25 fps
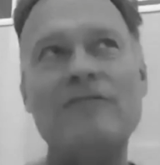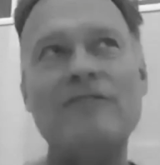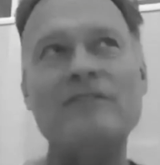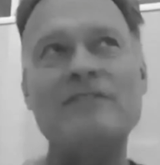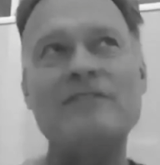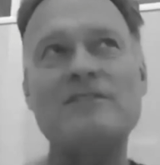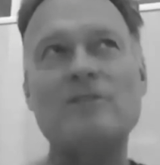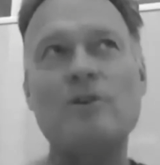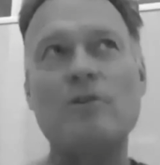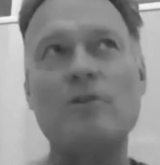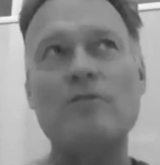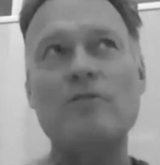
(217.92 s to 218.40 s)

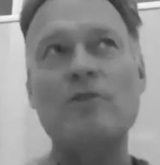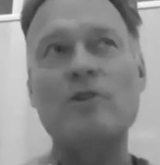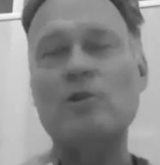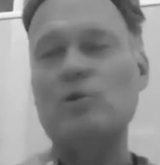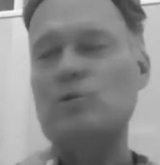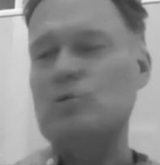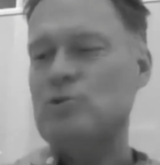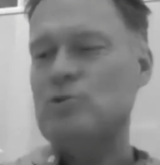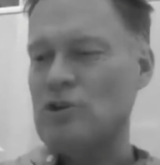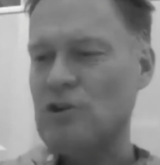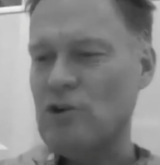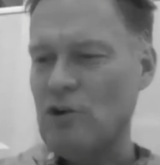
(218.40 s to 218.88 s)
it's
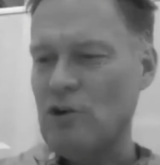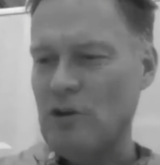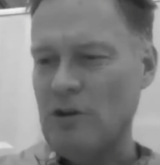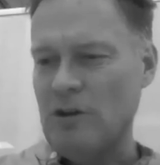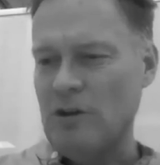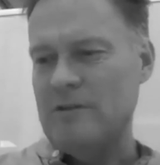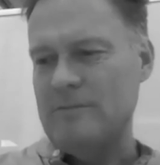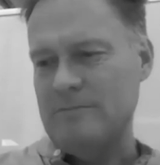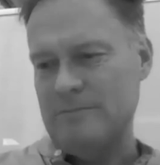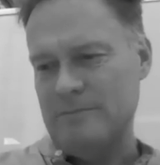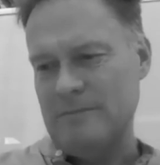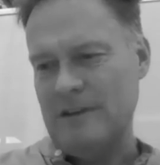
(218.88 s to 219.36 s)

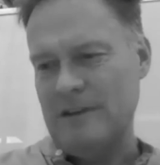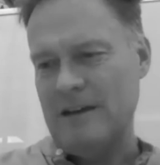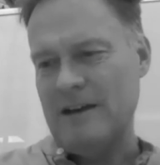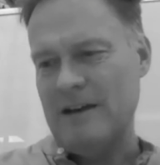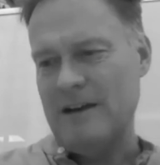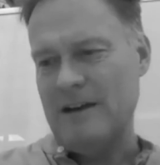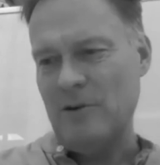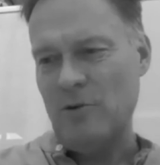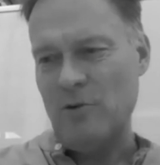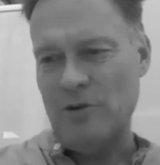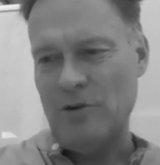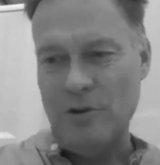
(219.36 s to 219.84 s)
convolutional,
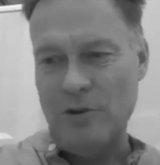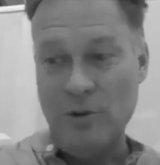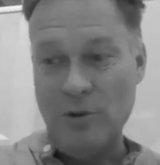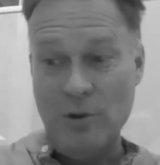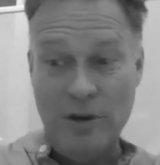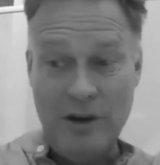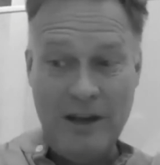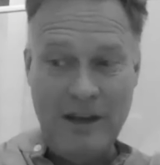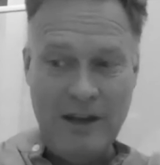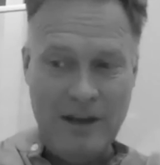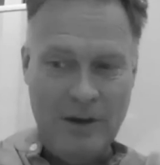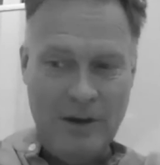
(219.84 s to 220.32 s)

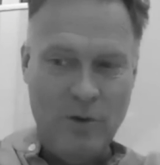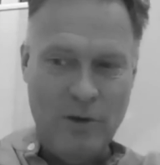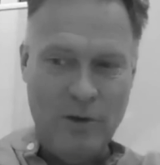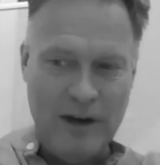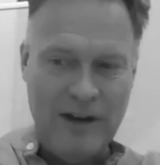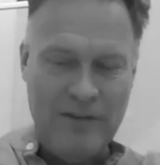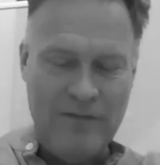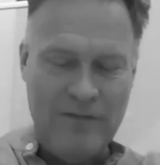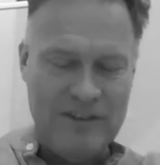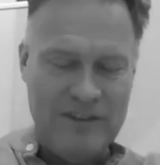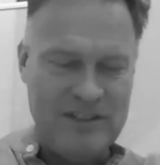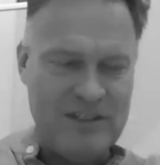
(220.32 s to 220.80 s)
or
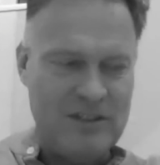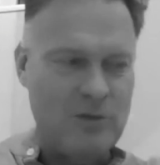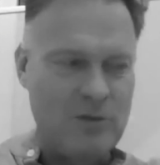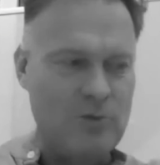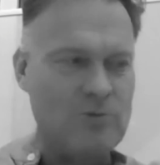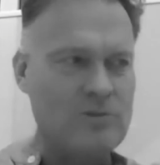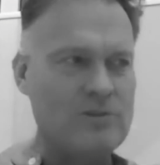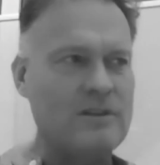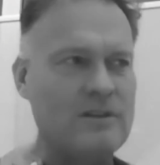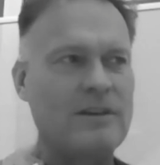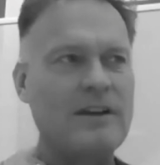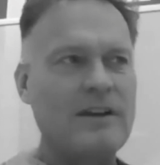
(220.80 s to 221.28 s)
if it's
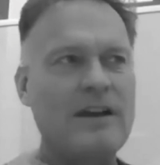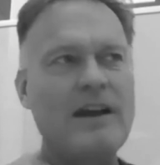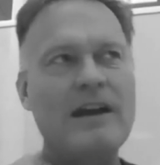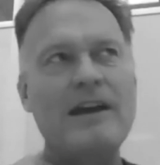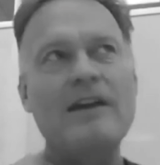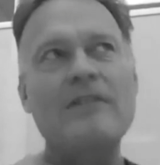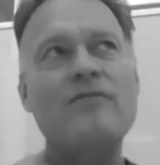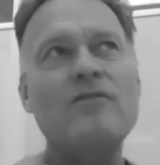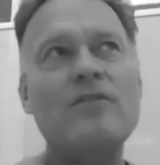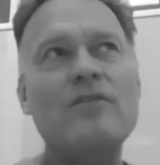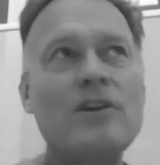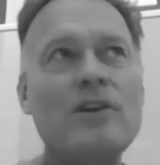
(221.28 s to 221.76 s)

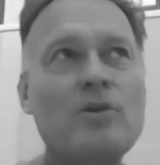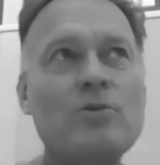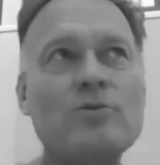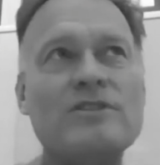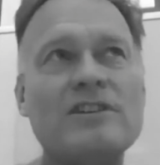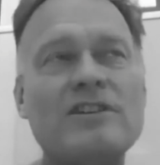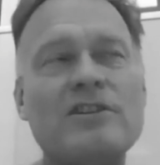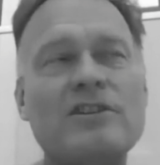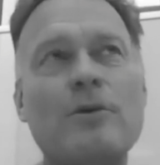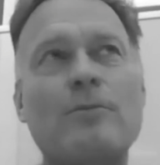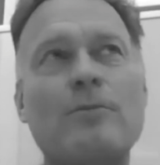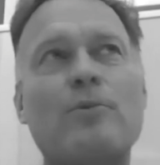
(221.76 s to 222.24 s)
if we're
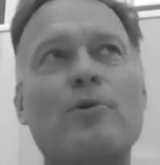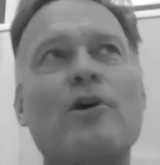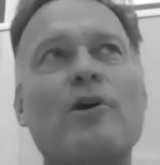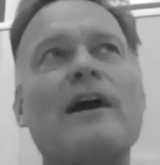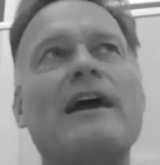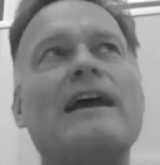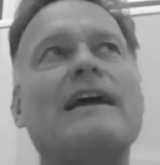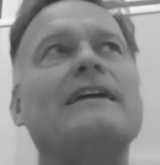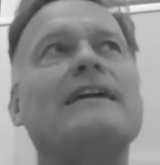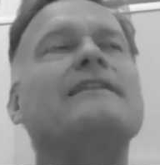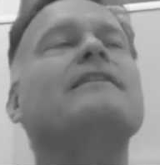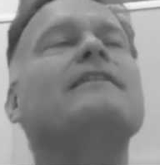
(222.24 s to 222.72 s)
using the
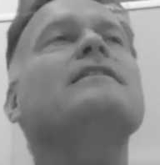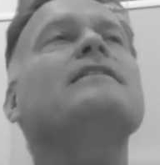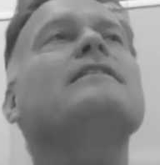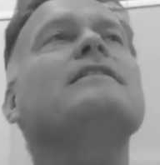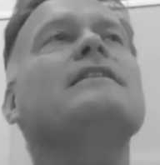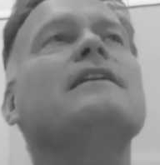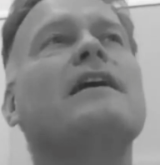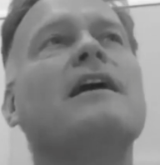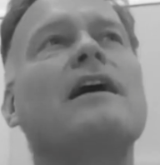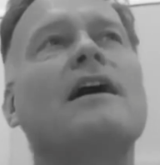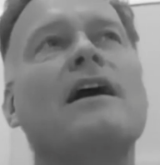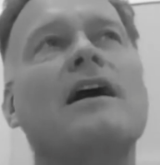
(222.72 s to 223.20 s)
brain,
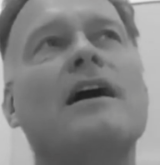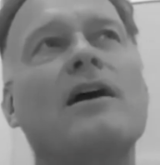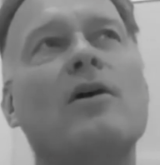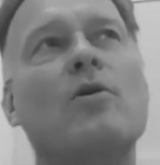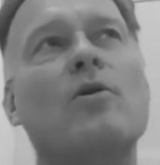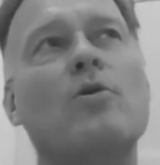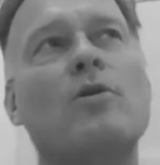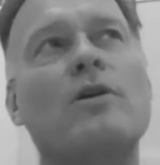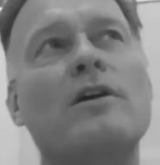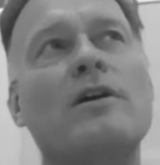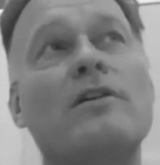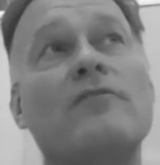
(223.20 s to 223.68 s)

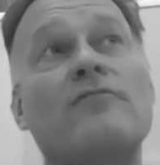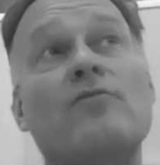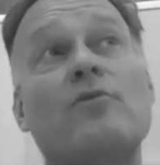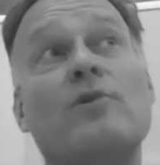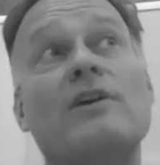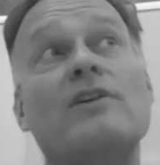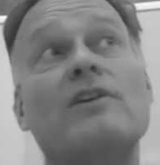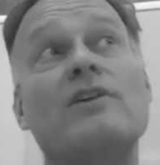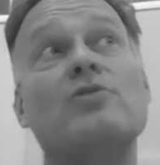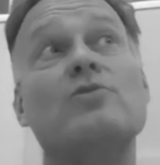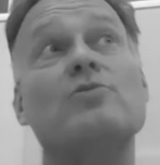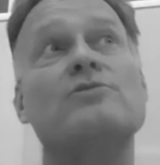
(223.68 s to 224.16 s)
or if we're
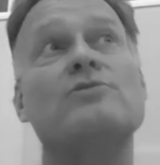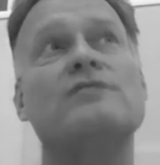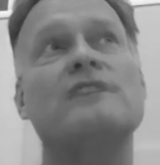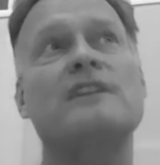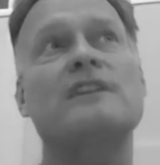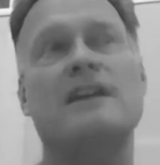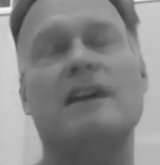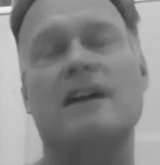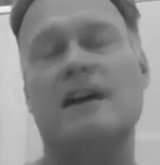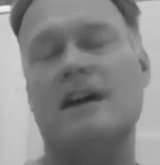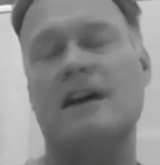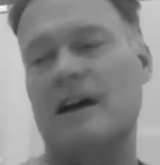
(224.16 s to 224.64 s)

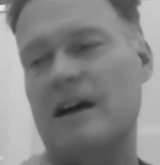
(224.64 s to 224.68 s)
using